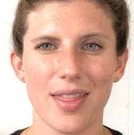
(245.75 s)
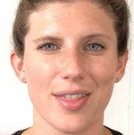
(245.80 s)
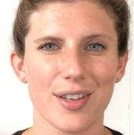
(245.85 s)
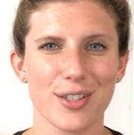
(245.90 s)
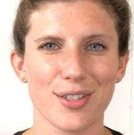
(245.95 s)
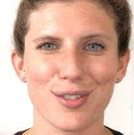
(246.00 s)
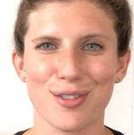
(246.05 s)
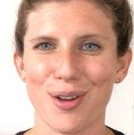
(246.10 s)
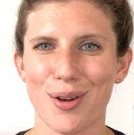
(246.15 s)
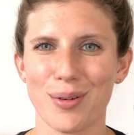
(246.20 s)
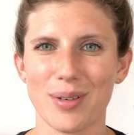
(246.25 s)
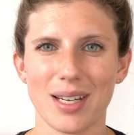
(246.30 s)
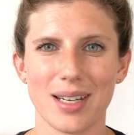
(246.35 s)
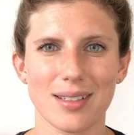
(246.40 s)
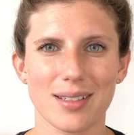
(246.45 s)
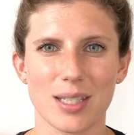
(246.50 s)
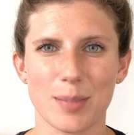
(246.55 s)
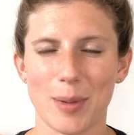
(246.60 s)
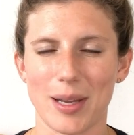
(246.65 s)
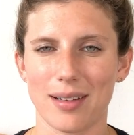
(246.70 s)
There's no
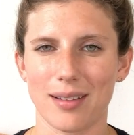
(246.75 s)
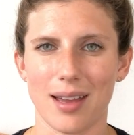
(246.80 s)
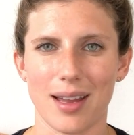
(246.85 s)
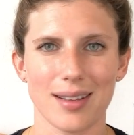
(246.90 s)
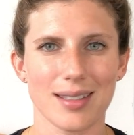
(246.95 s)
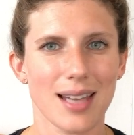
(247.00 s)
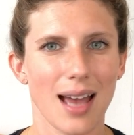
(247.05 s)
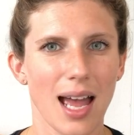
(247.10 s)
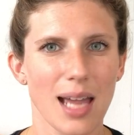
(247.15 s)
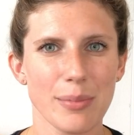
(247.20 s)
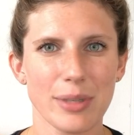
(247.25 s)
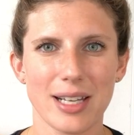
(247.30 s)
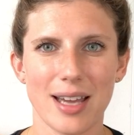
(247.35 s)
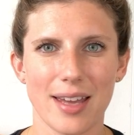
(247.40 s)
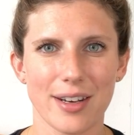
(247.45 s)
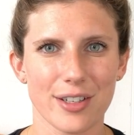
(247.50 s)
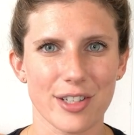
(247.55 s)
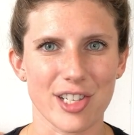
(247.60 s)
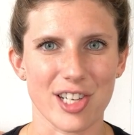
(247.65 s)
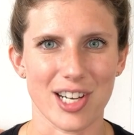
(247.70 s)
need to spend a lot of time and
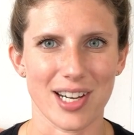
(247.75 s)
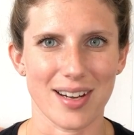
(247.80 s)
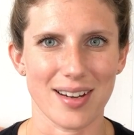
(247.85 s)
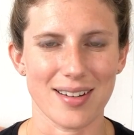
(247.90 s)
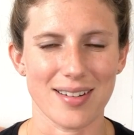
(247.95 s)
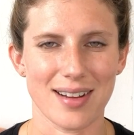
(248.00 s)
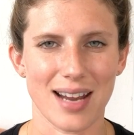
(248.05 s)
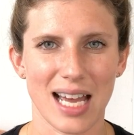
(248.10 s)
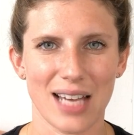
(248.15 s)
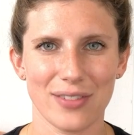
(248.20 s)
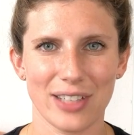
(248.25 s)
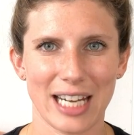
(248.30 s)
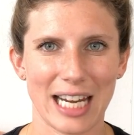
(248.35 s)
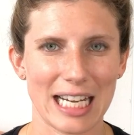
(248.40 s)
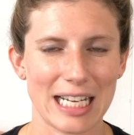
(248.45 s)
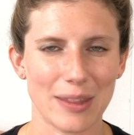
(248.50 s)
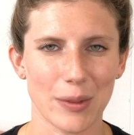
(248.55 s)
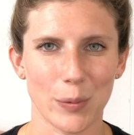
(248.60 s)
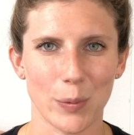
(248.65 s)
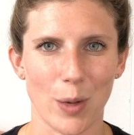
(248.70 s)
energy
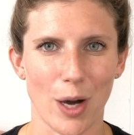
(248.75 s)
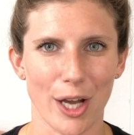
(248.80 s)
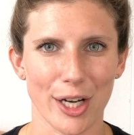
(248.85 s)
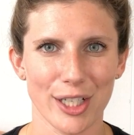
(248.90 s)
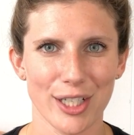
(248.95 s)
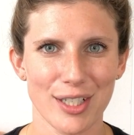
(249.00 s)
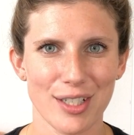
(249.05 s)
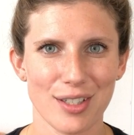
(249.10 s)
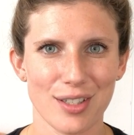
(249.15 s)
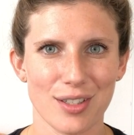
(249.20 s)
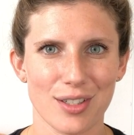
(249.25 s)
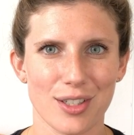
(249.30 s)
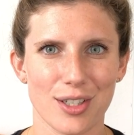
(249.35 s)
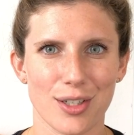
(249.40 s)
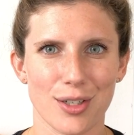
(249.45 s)
navigating the waters